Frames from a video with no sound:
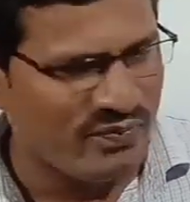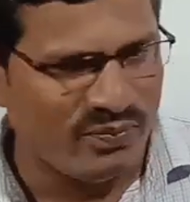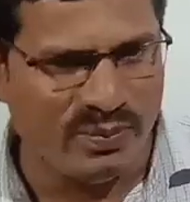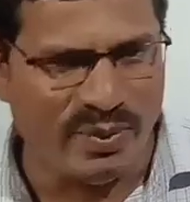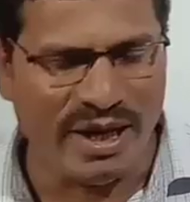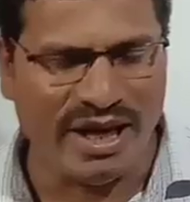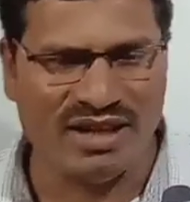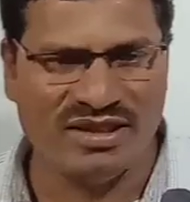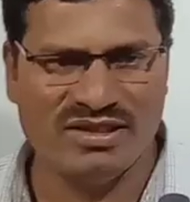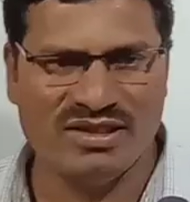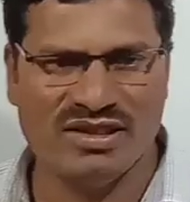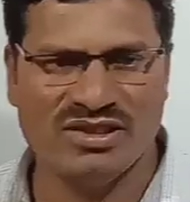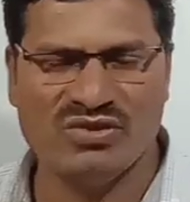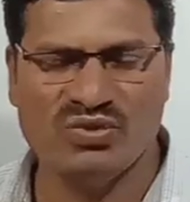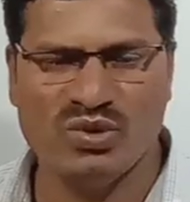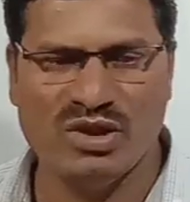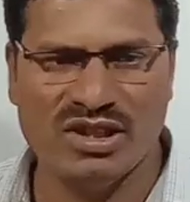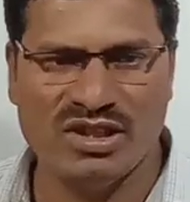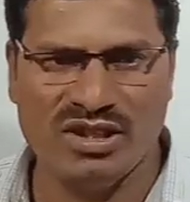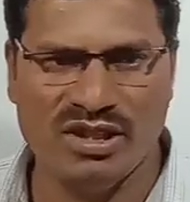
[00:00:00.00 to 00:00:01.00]
factors
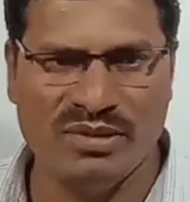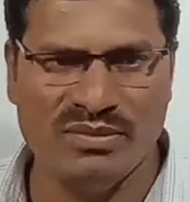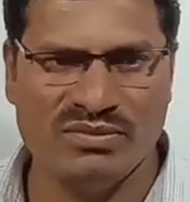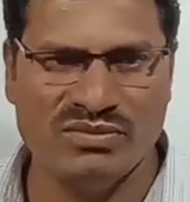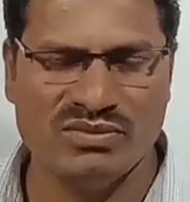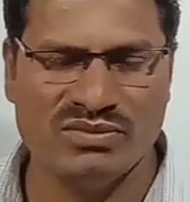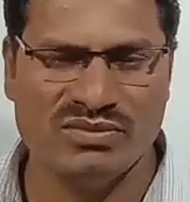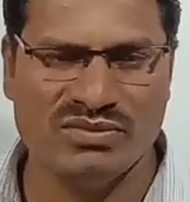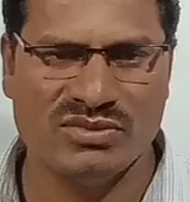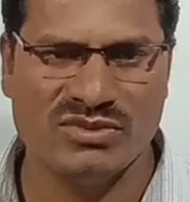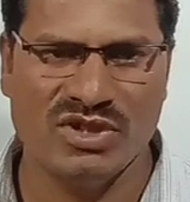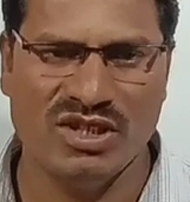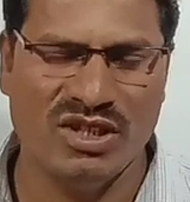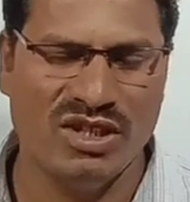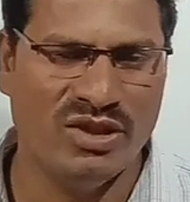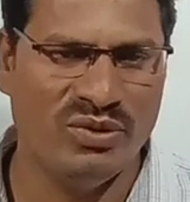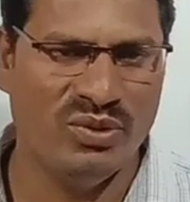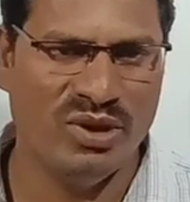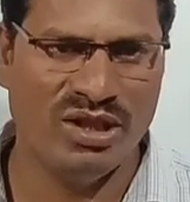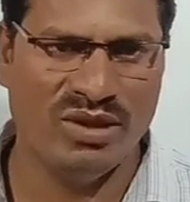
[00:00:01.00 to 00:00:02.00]
will come.
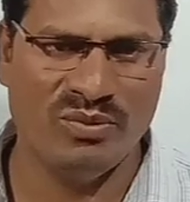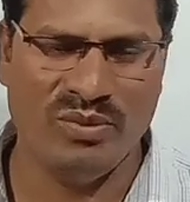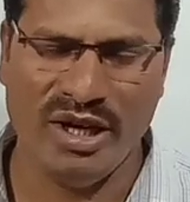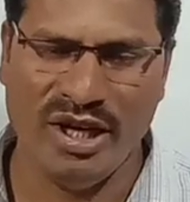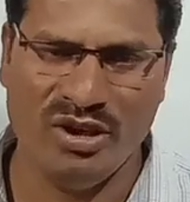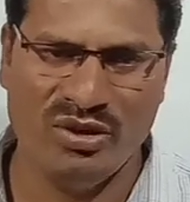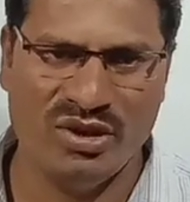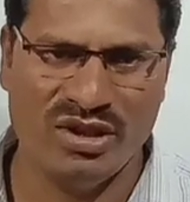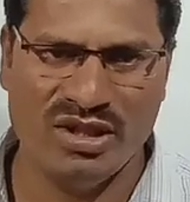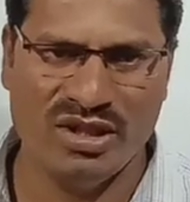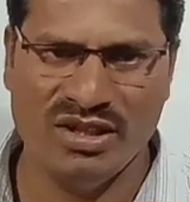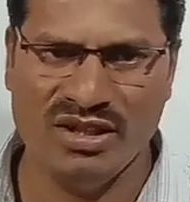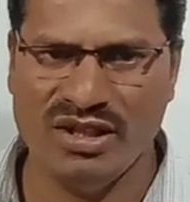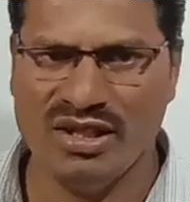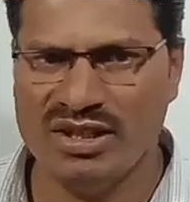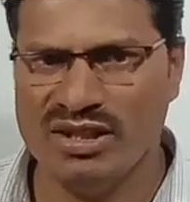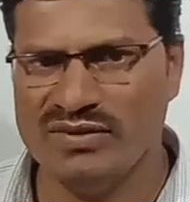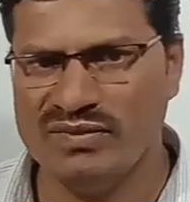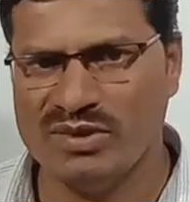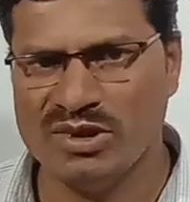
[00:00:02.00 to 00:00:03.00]
Living, biotic, in
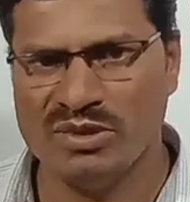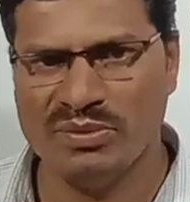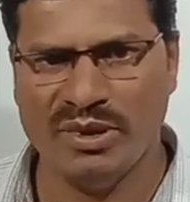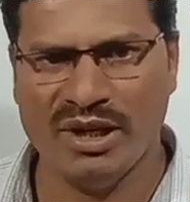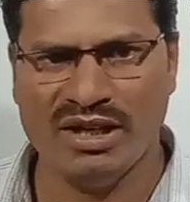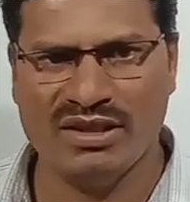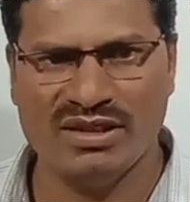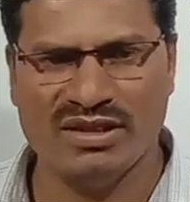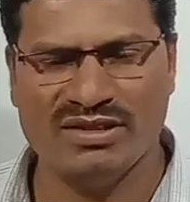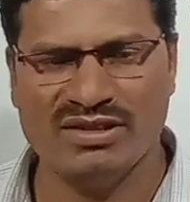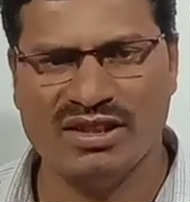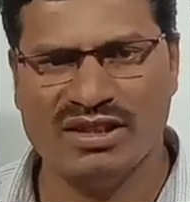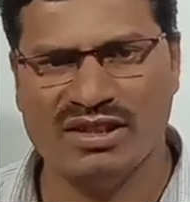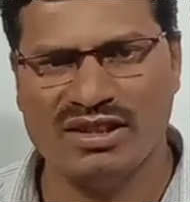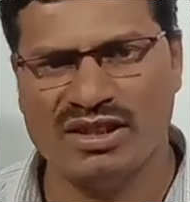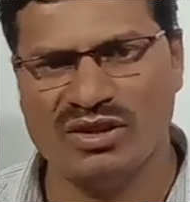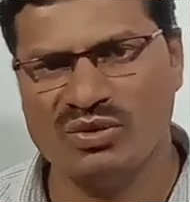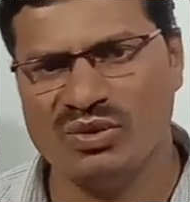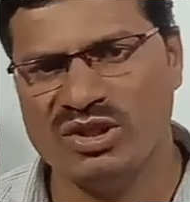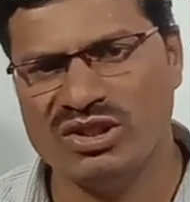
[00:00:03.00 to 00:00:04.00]
that different factors are
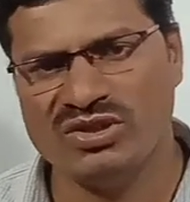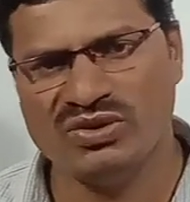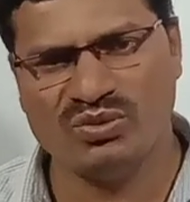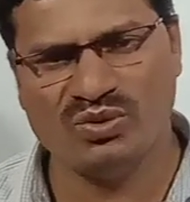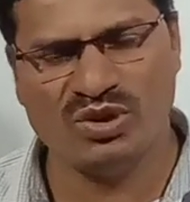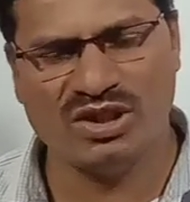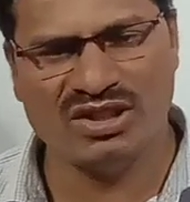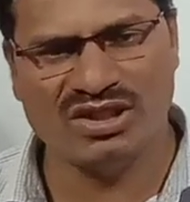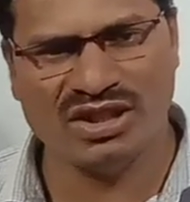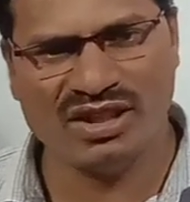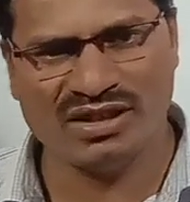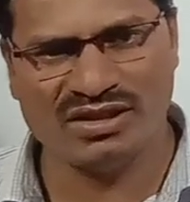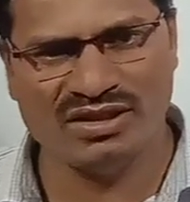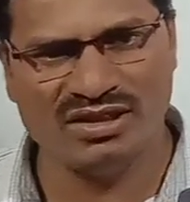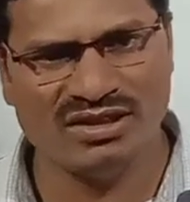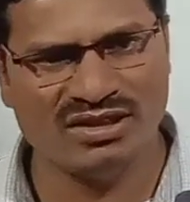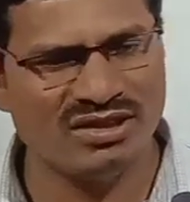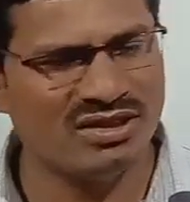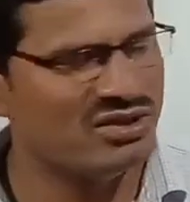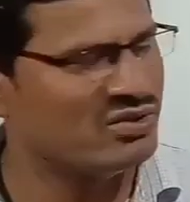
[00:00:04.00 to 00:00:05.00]
there. Which are
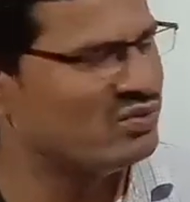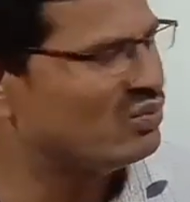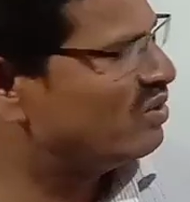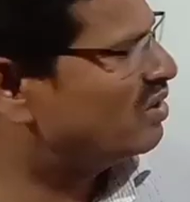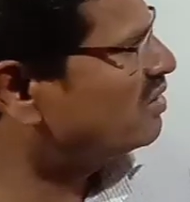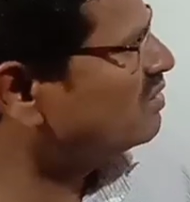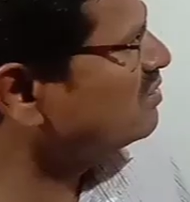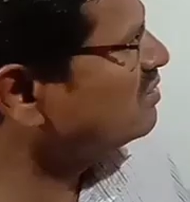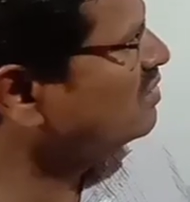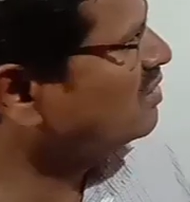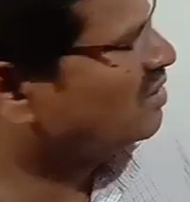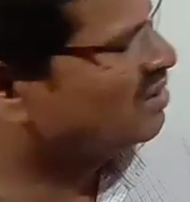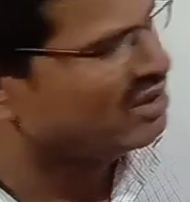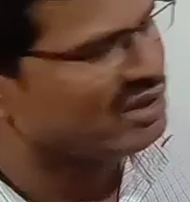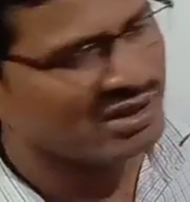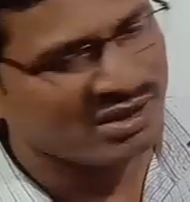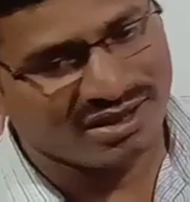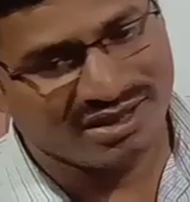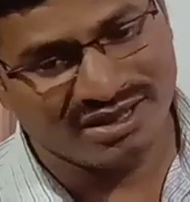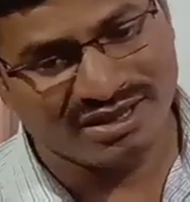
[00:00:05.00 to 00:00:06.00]
these? This one,
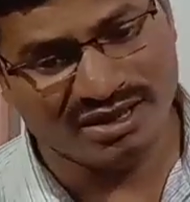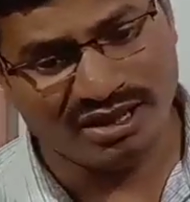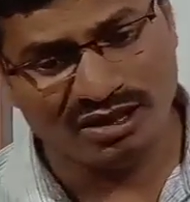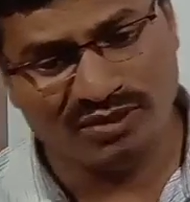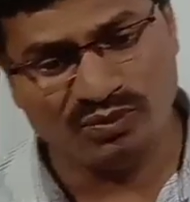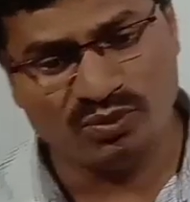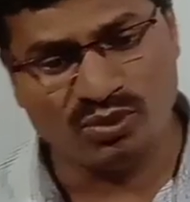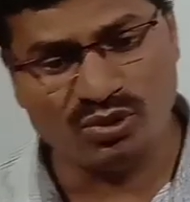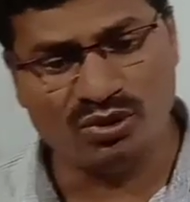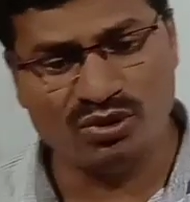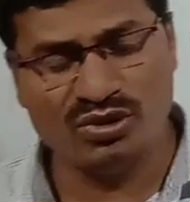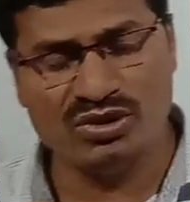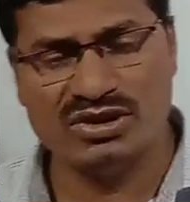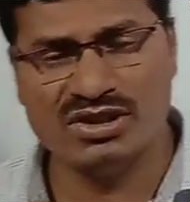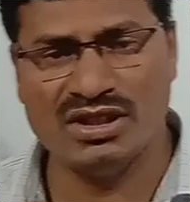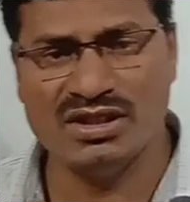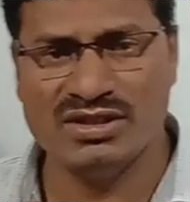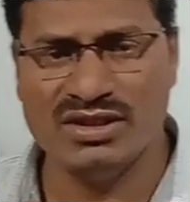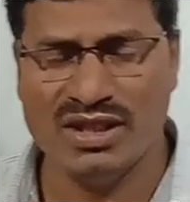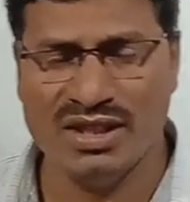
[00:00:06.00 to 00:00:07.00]
in that
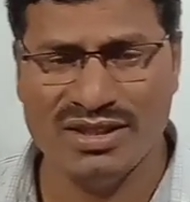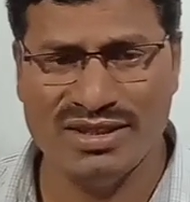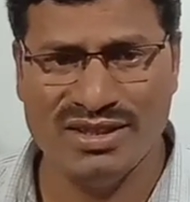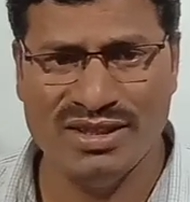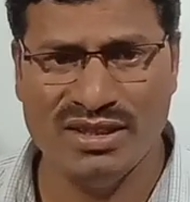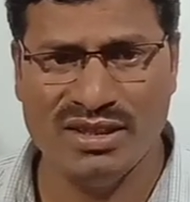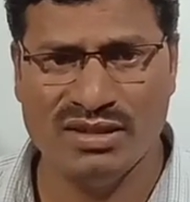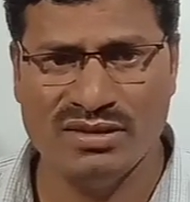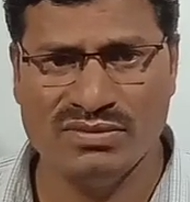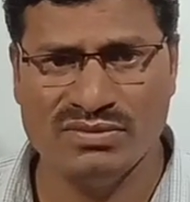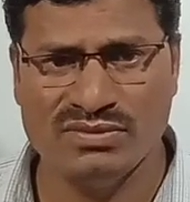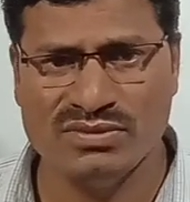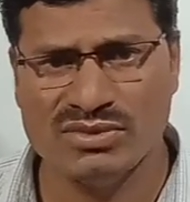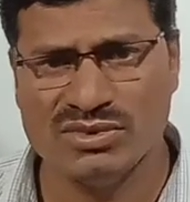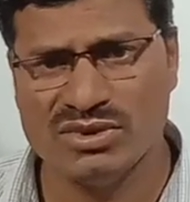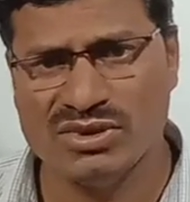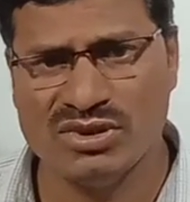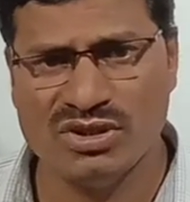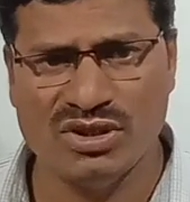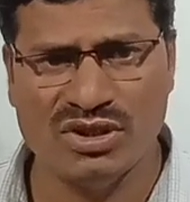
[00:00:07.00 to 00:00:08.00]
producers are there,
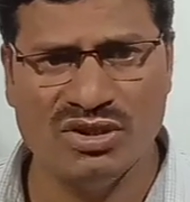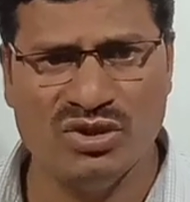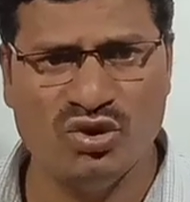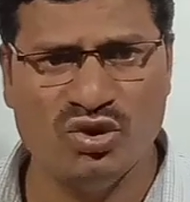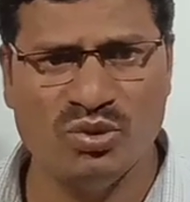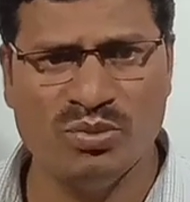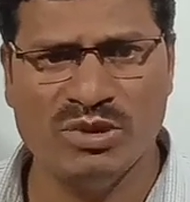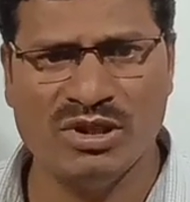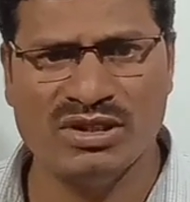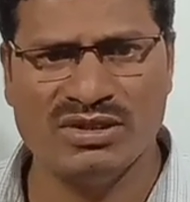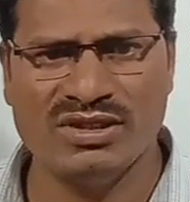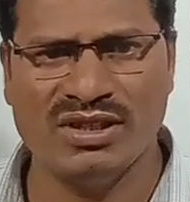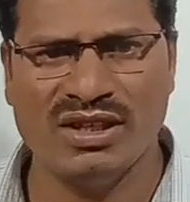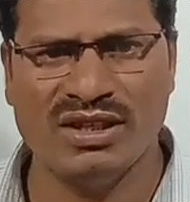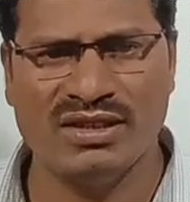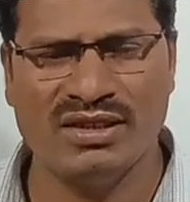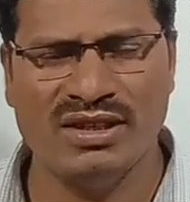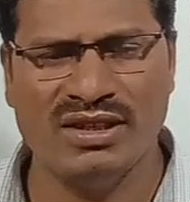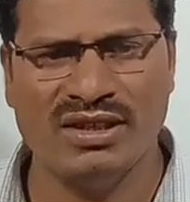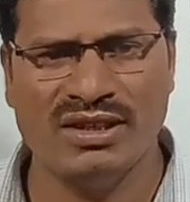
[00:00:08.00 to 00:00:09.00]
consumers
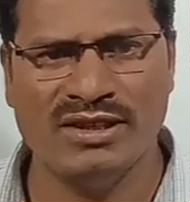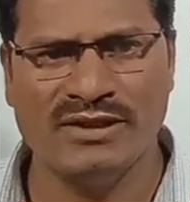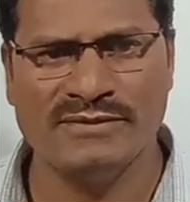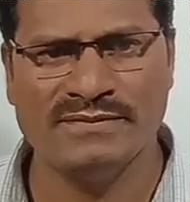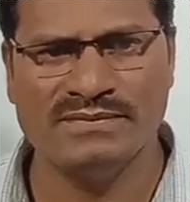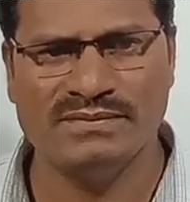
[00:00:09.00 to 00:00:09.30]
are there,